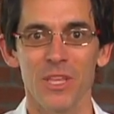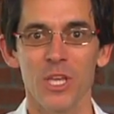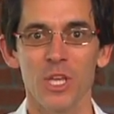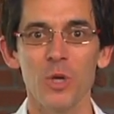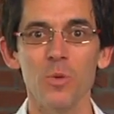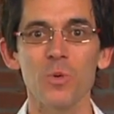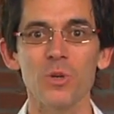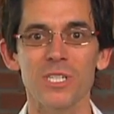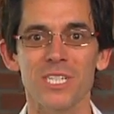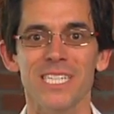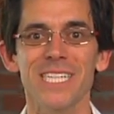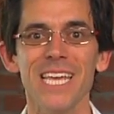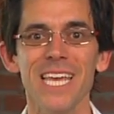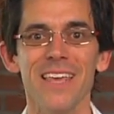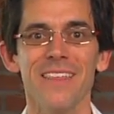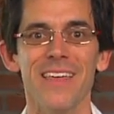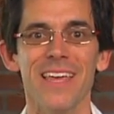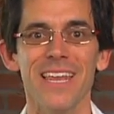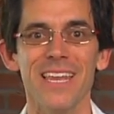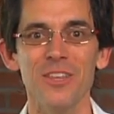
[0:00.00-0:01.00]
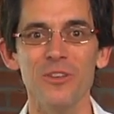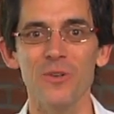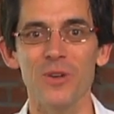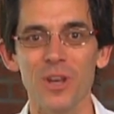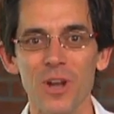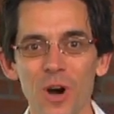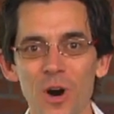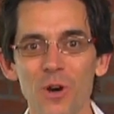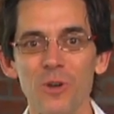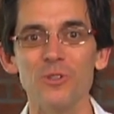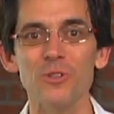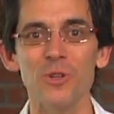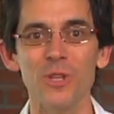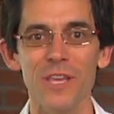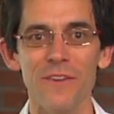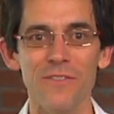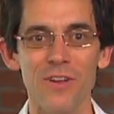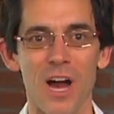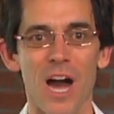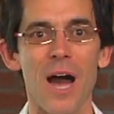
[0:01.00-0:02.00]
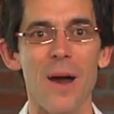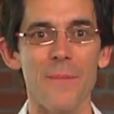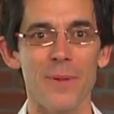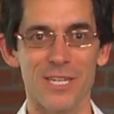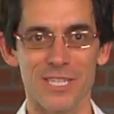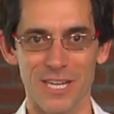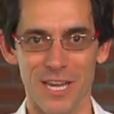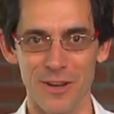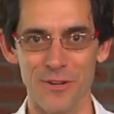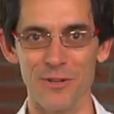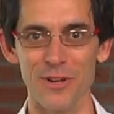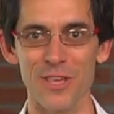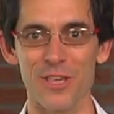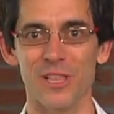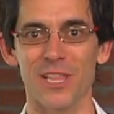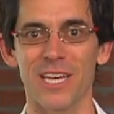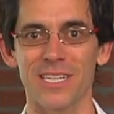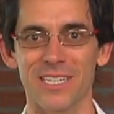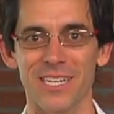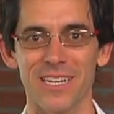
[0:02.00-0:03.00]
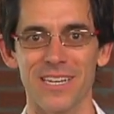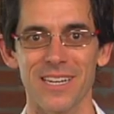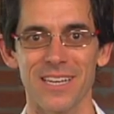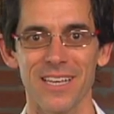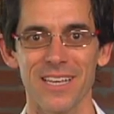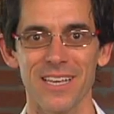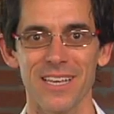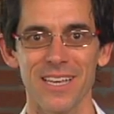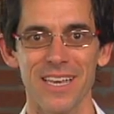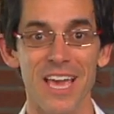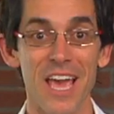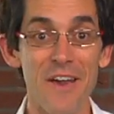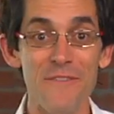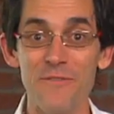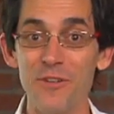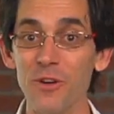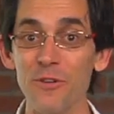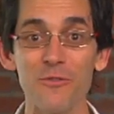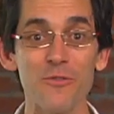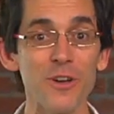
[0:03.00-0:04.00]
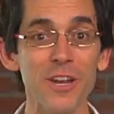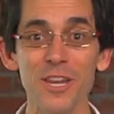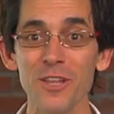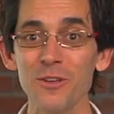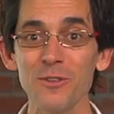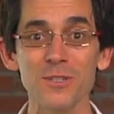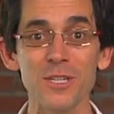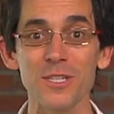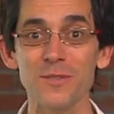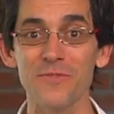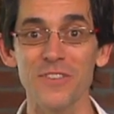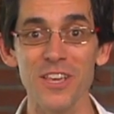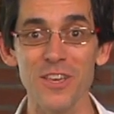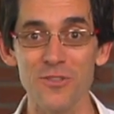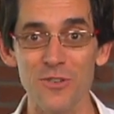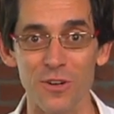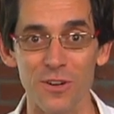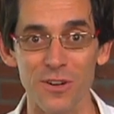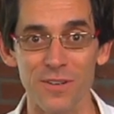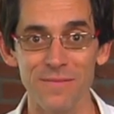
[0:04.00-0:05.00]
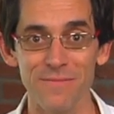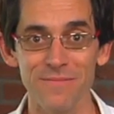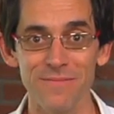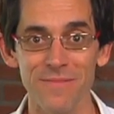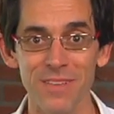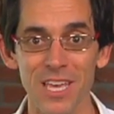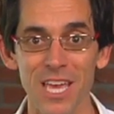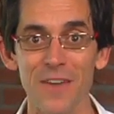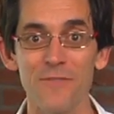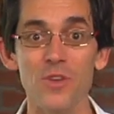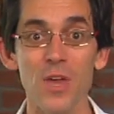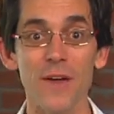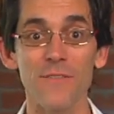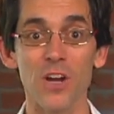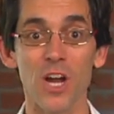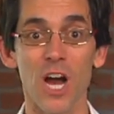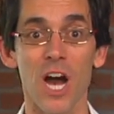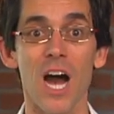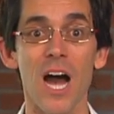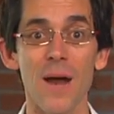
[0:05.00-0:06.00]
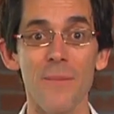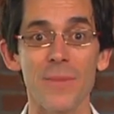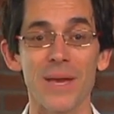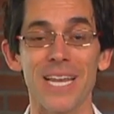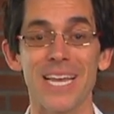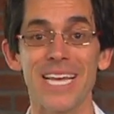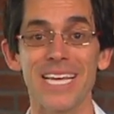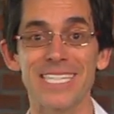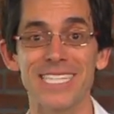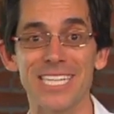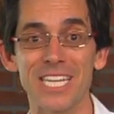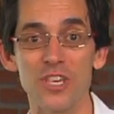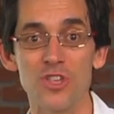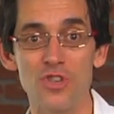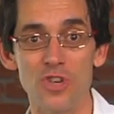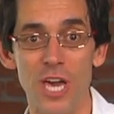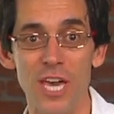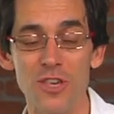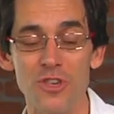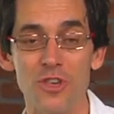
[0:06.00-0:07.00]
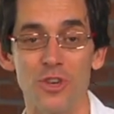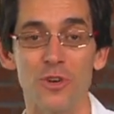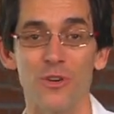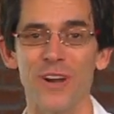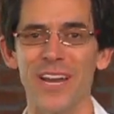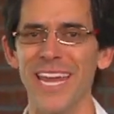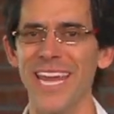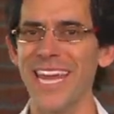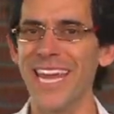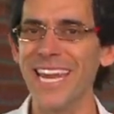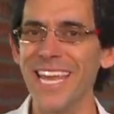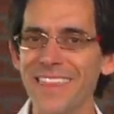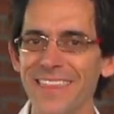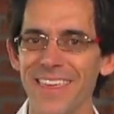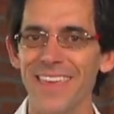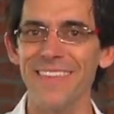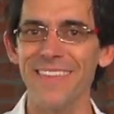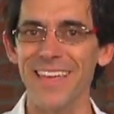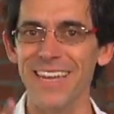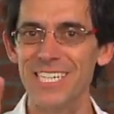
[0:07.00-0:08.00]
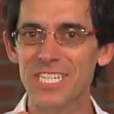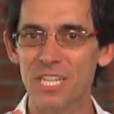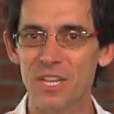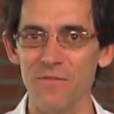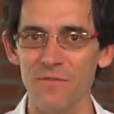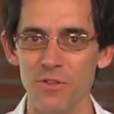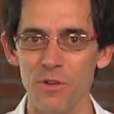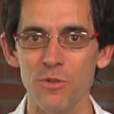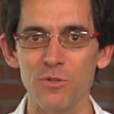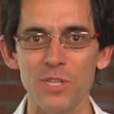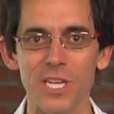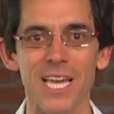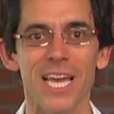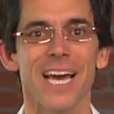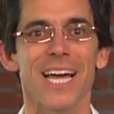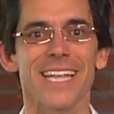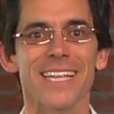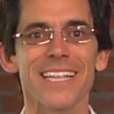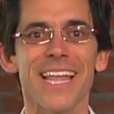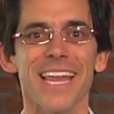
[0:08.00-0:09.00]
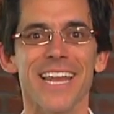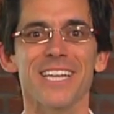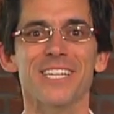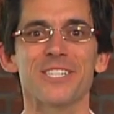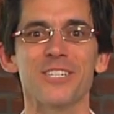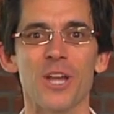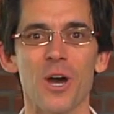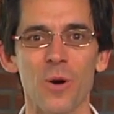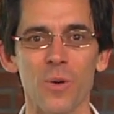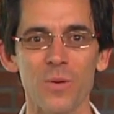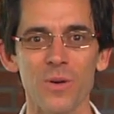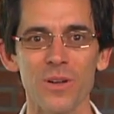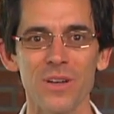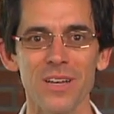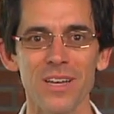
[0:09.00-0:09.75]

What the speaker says: You will see that you can also leave comments under each lesson. Feel free to use this feature. If you have a comment, suggestion, or anything that is confusing, let us know.